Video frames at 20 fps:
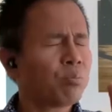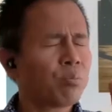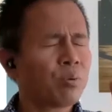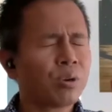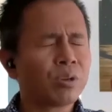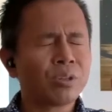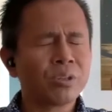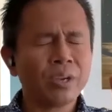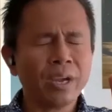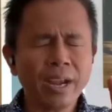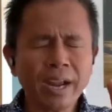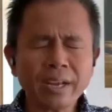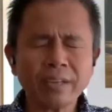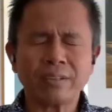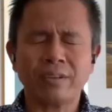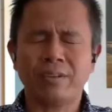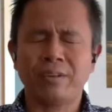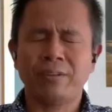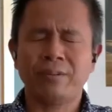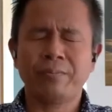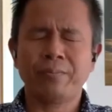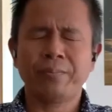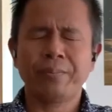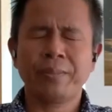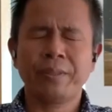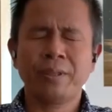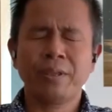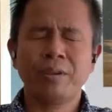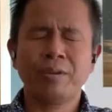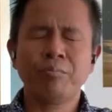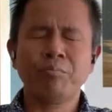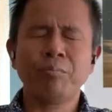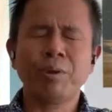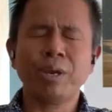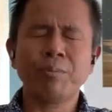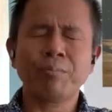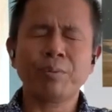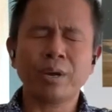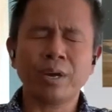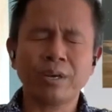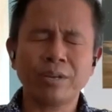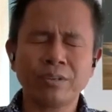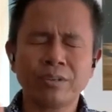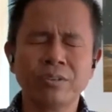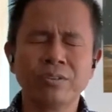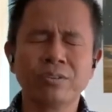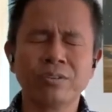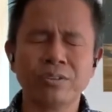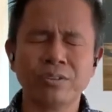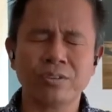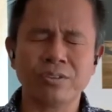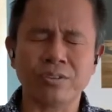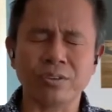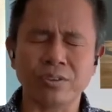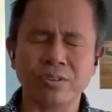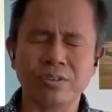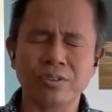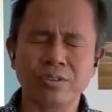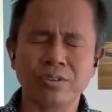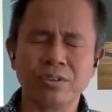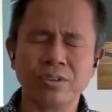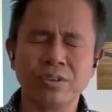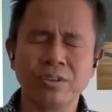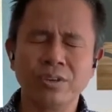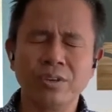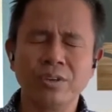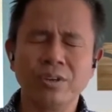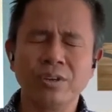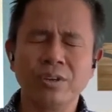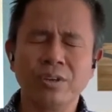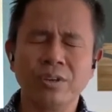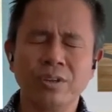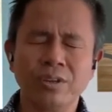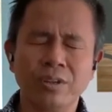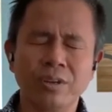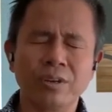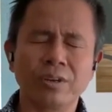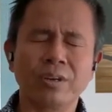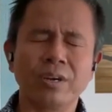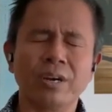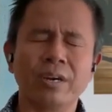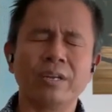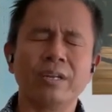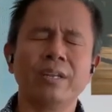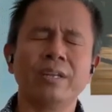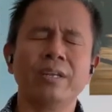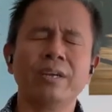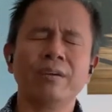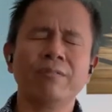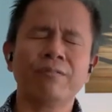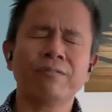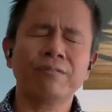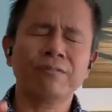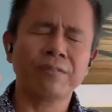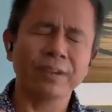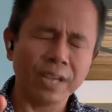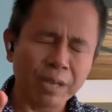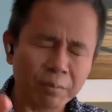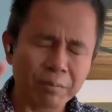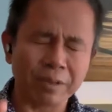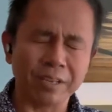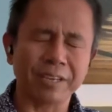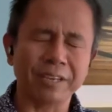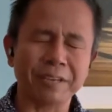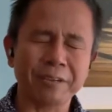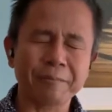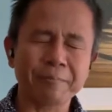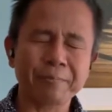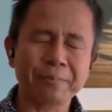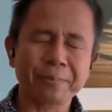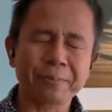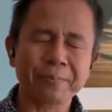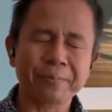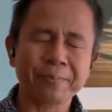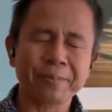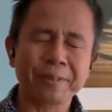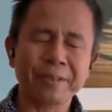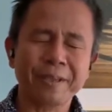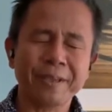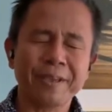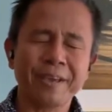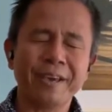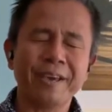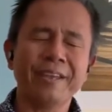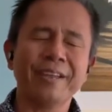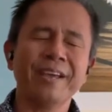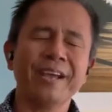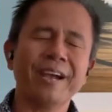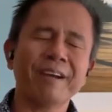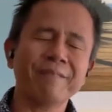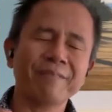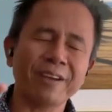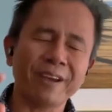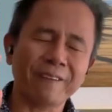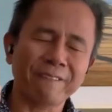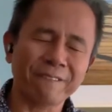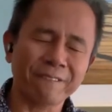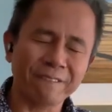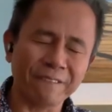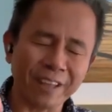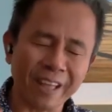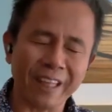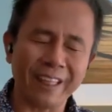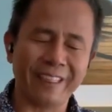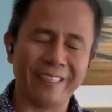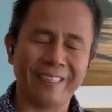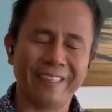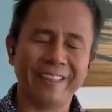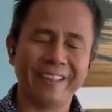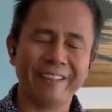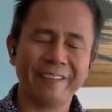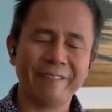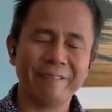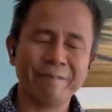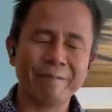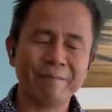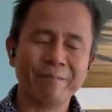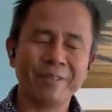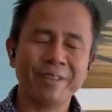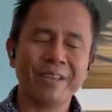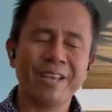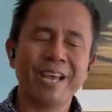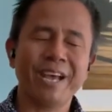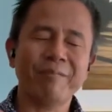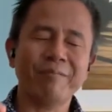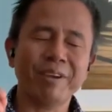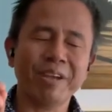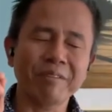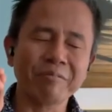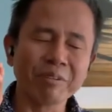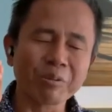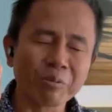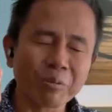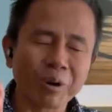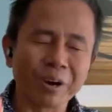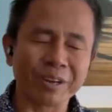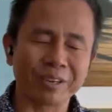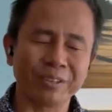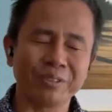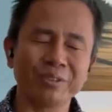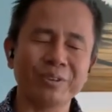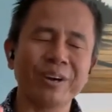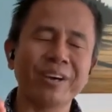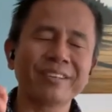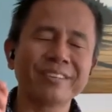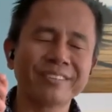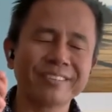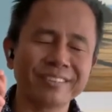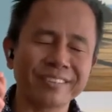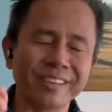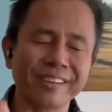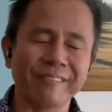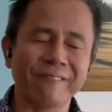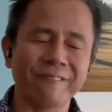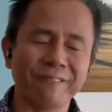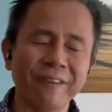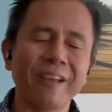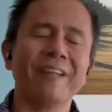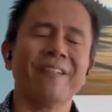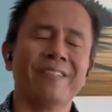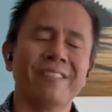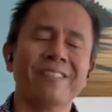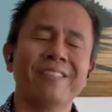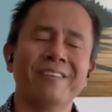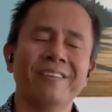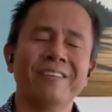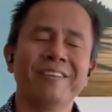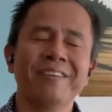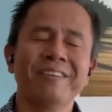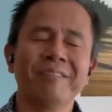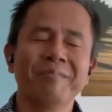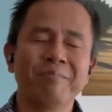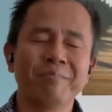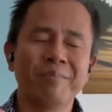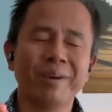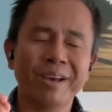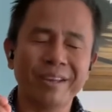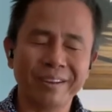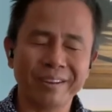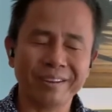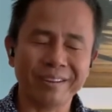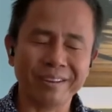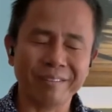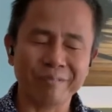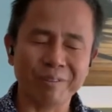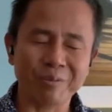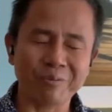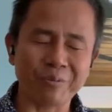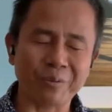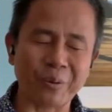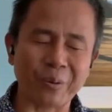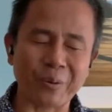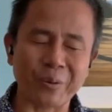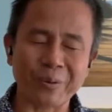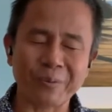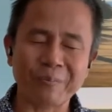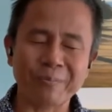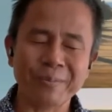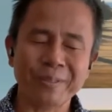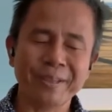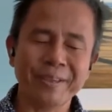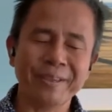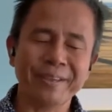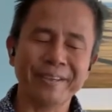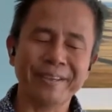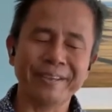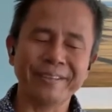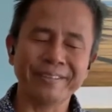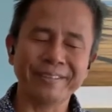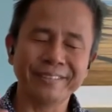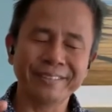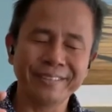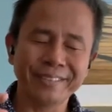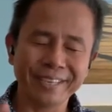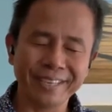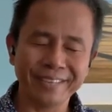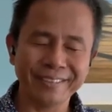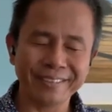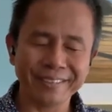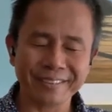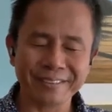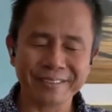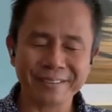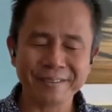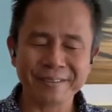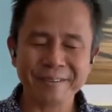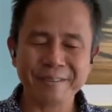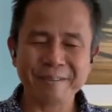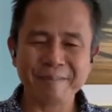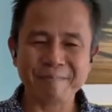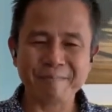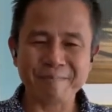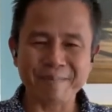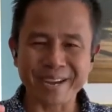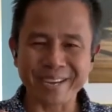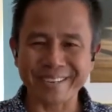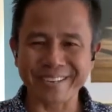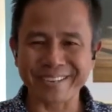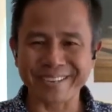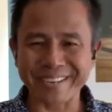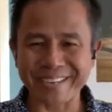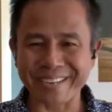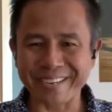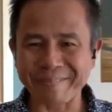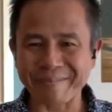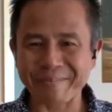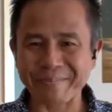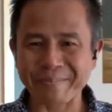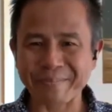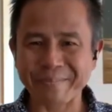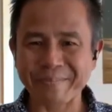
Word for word: protect my brothers and sisters, Lord God, and their family, and have that faith, have everyone to understand faith better than before. In Jesus' mighty name.